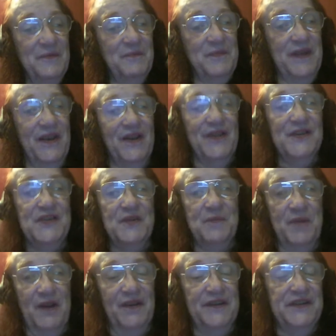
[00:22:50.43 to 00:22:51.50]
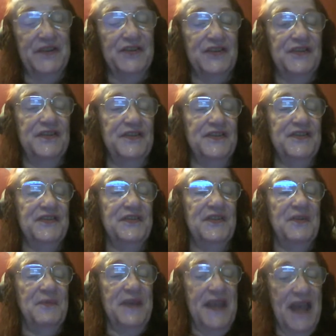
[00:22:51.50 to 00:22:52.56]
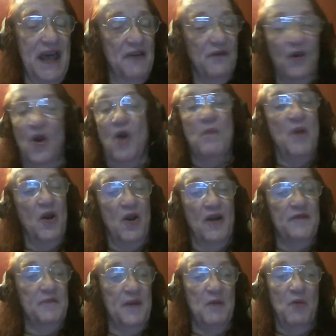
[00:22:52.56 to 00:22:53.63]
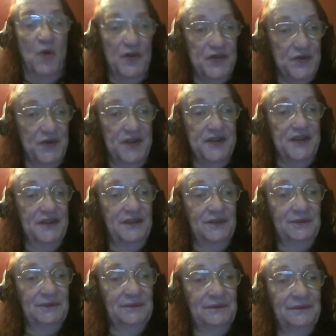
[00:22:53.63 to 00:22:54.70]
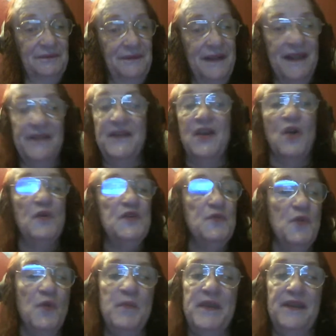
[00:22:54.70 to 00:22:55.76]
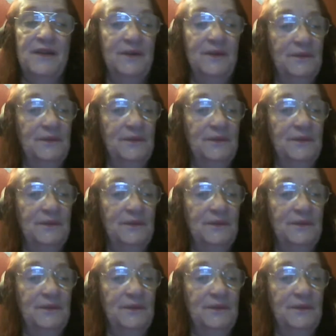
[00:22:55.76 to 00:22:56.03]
Because the politicians that we have are all bought off by Wall Street. And they always will be.